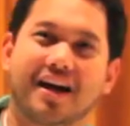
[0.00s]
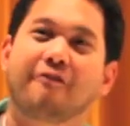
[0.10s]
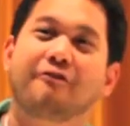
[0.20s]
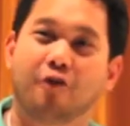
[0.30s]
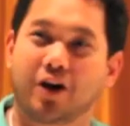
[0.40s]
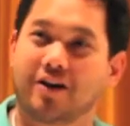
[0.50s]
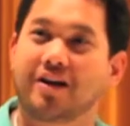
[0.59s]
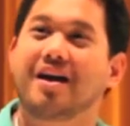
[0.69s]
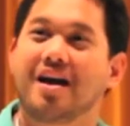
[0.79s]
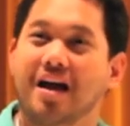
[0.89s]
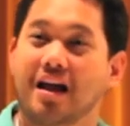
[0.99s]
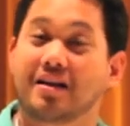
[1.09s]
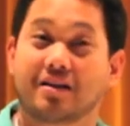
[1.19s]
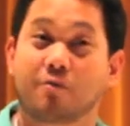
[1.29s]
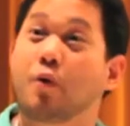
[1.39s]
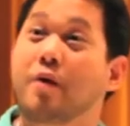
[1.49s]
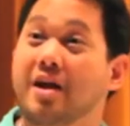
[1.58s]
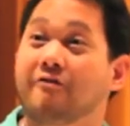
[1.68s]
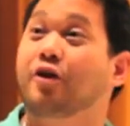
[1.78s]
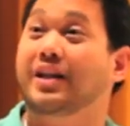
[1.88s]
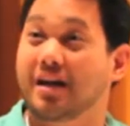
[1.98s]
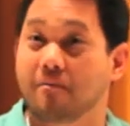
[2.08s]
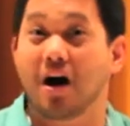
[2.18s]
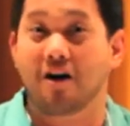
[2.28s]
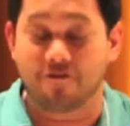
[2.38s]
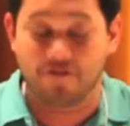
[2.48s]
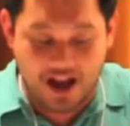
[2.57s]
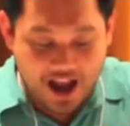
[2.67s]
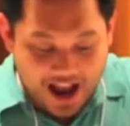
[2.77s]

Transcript: the 40 uh, women 40 and above?